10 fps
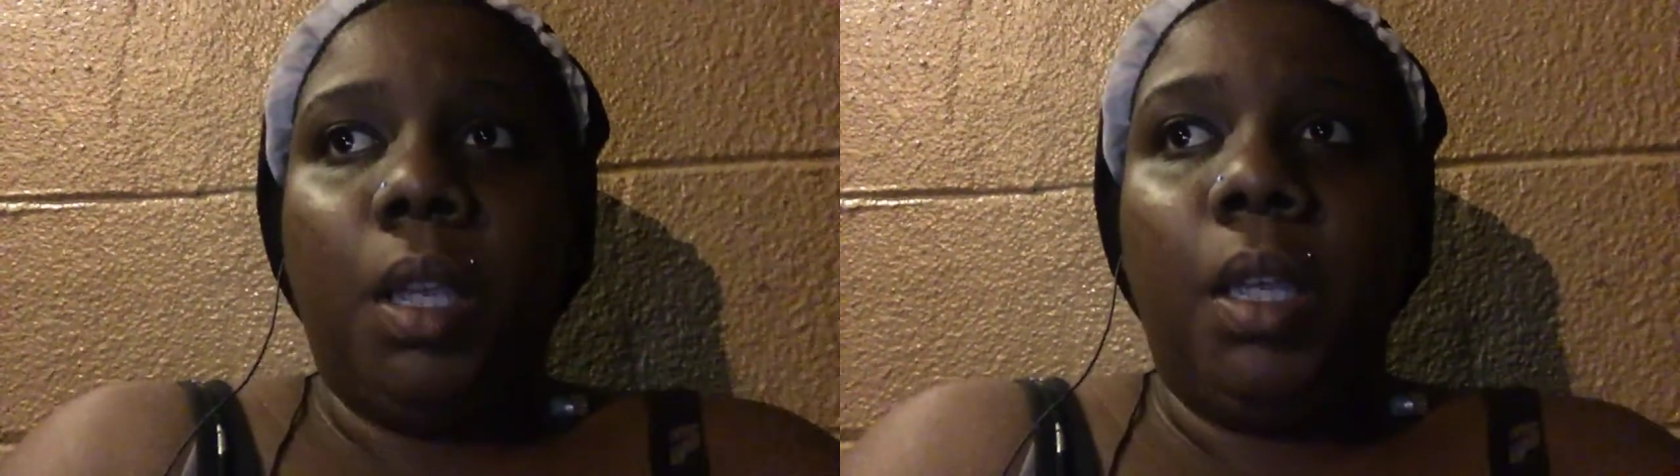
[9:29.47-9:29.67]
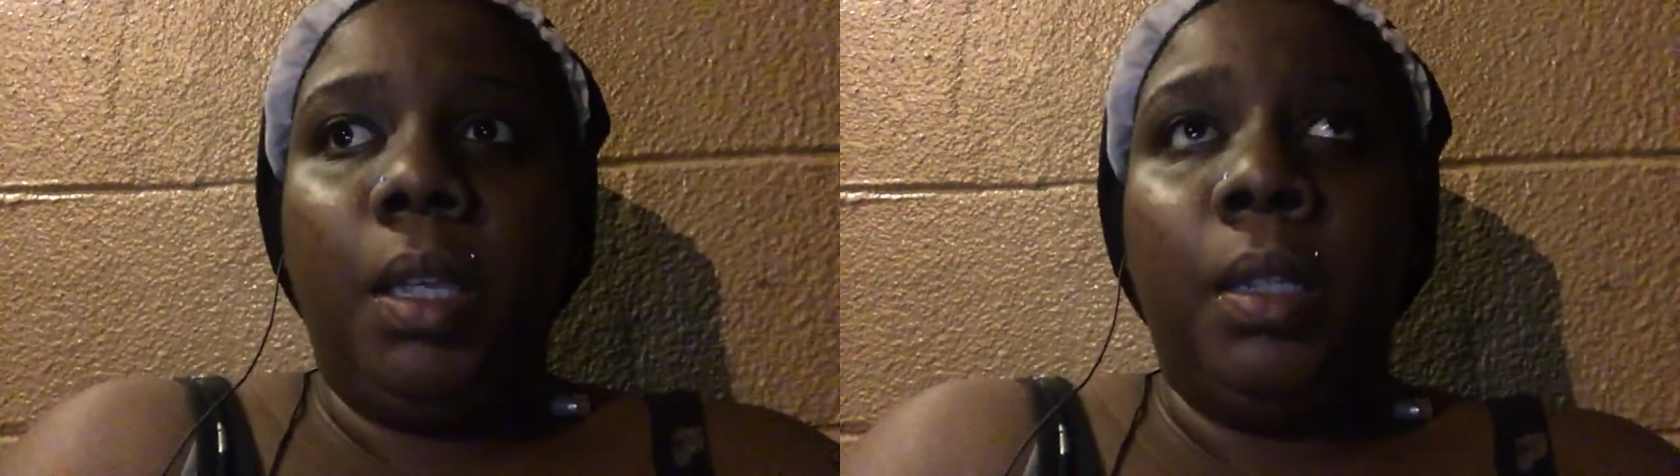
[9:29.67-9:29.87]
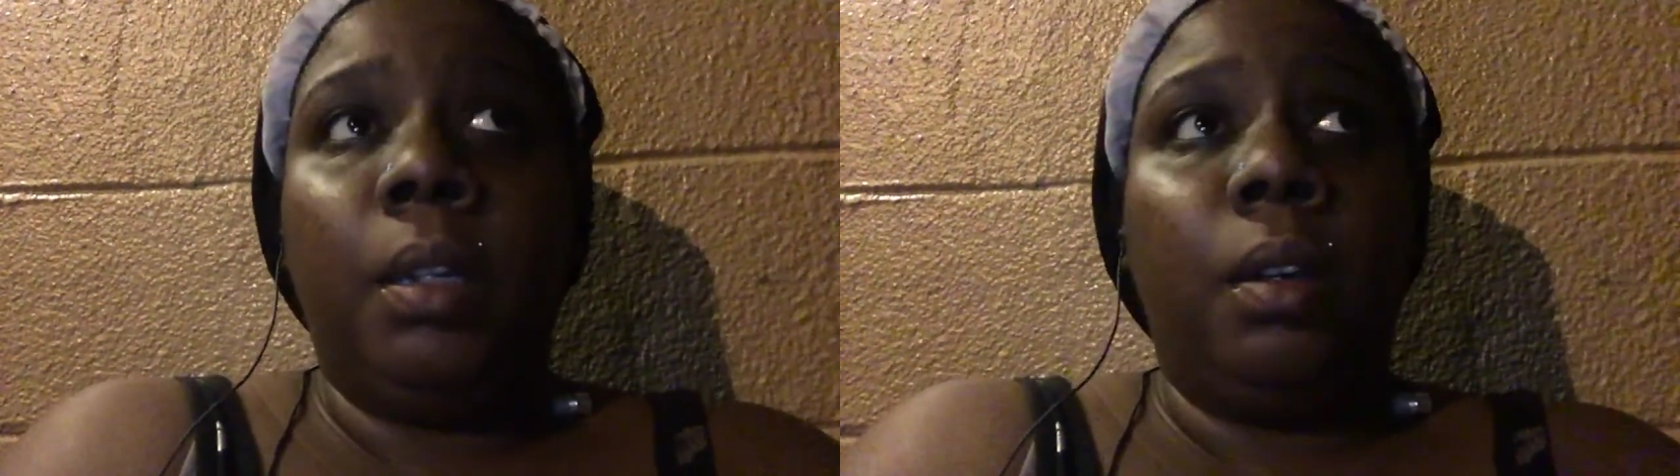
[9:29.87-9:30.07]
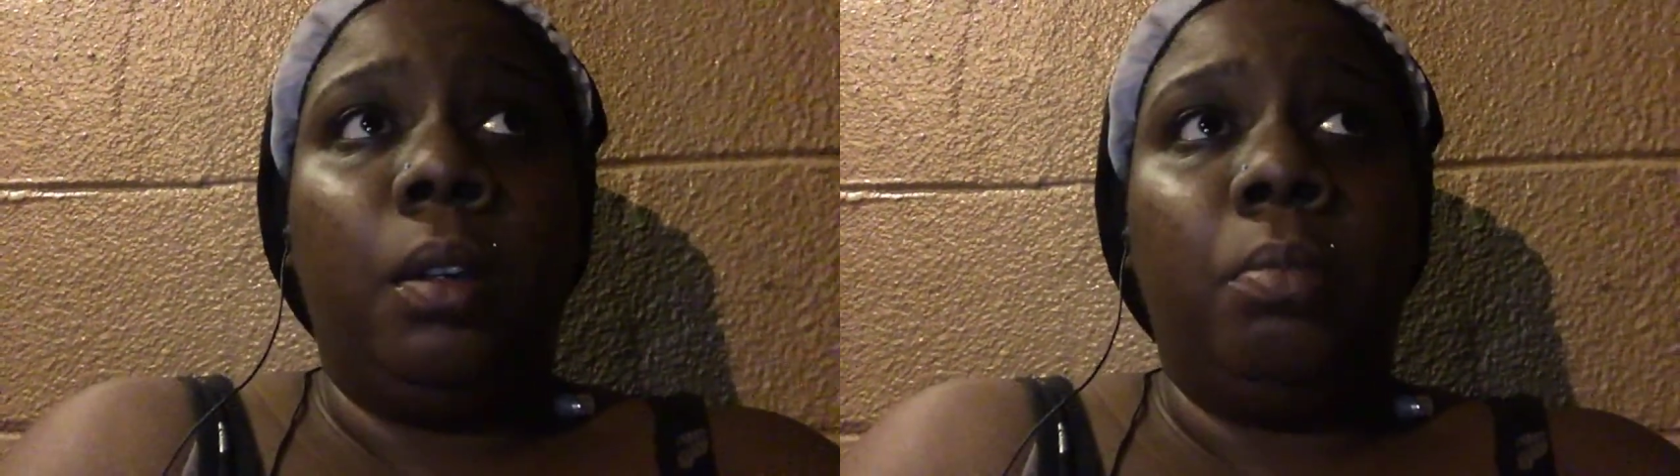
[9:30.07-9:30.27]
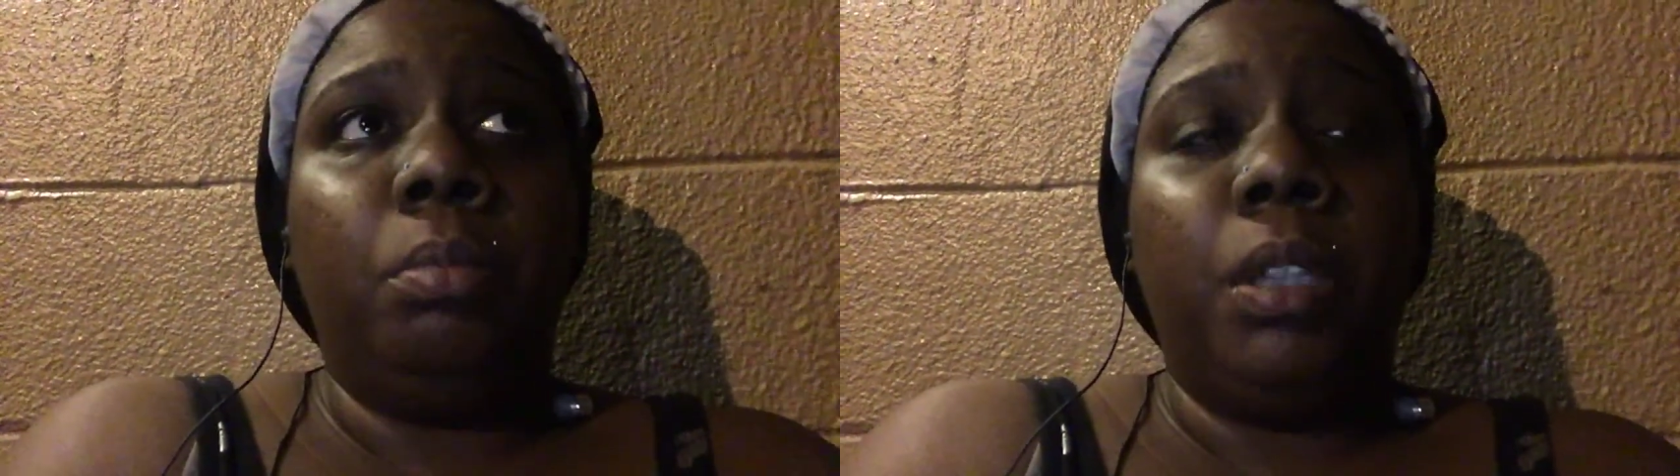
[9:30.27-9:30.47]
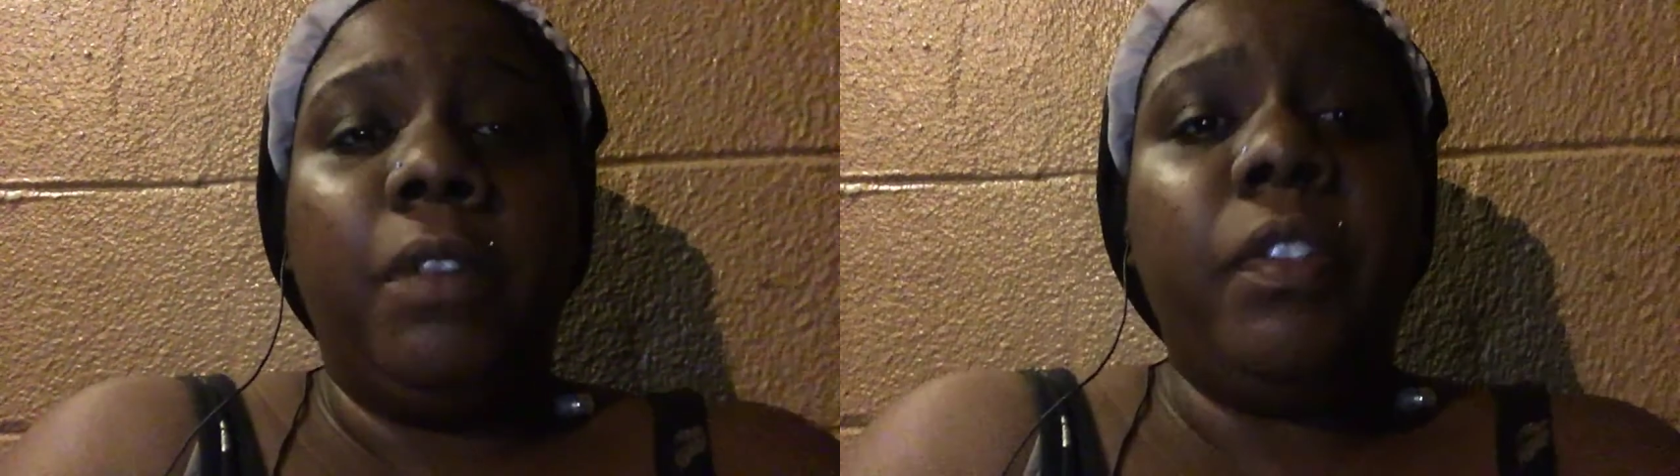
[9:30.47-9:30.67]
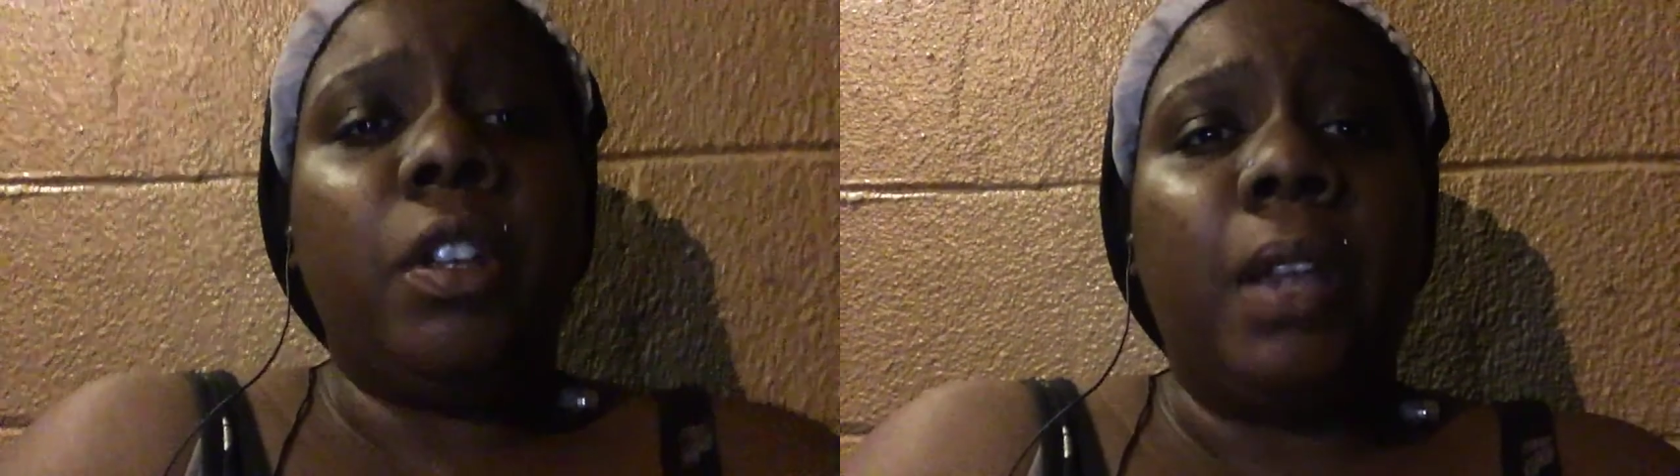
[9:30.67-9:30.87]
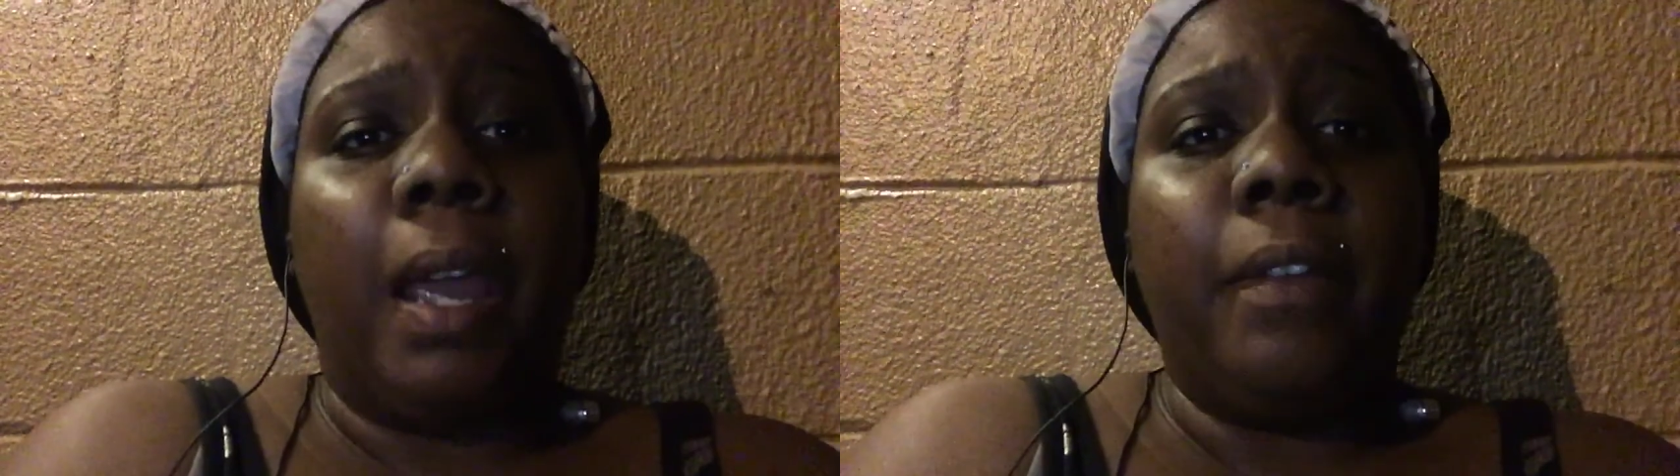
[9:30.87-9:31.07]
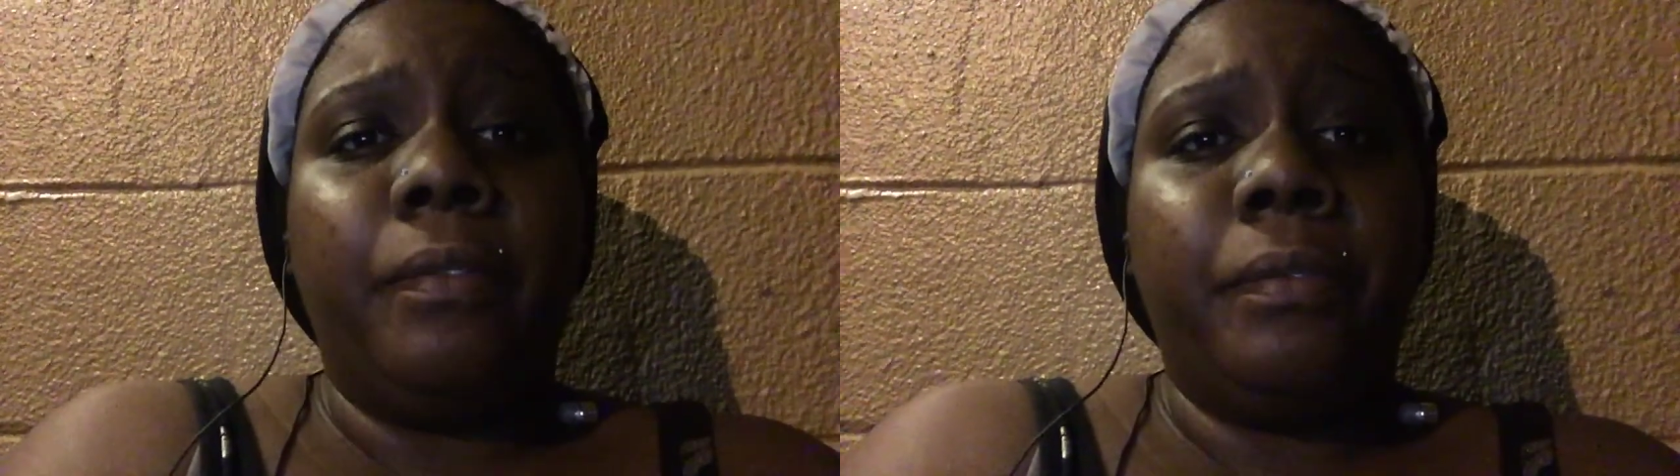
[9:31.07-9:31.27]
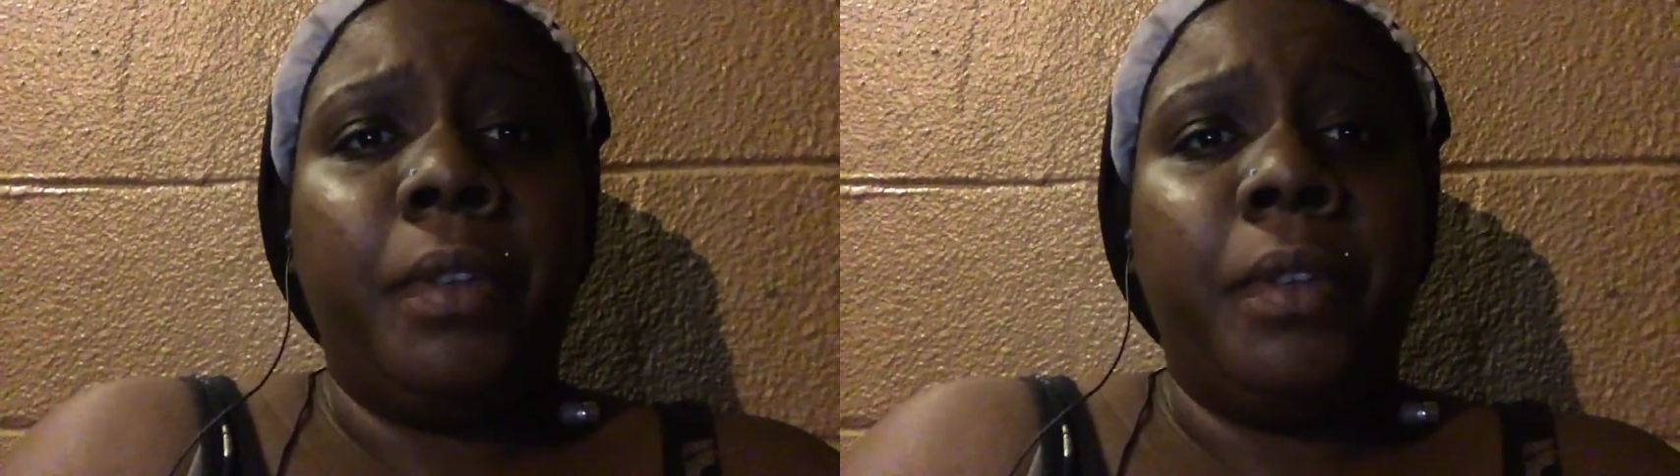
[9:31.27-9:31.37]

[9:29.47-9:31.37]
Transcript: And live your life